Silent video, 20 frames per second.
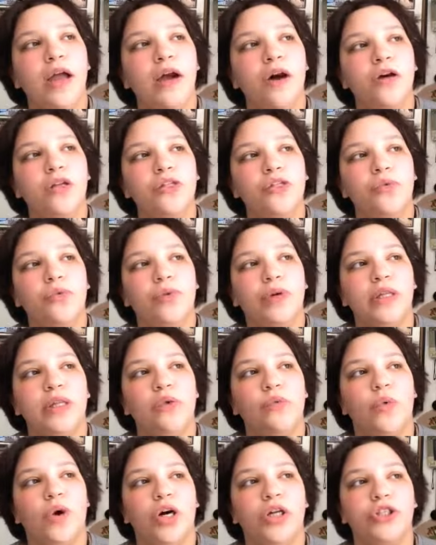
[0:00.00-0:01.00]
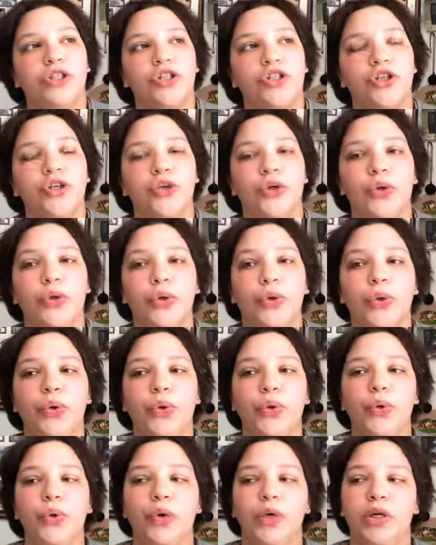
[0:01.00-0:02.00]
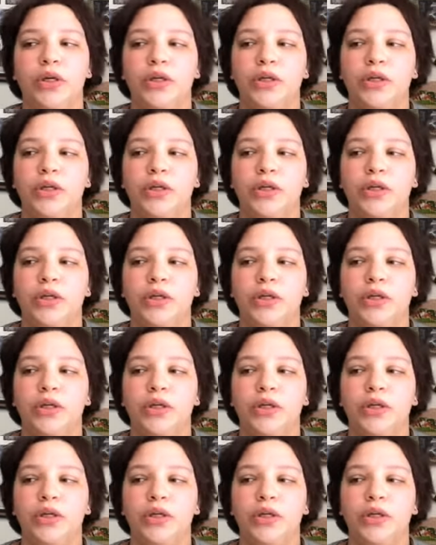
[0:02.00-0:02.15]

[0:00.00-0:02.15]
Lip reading: also really want to...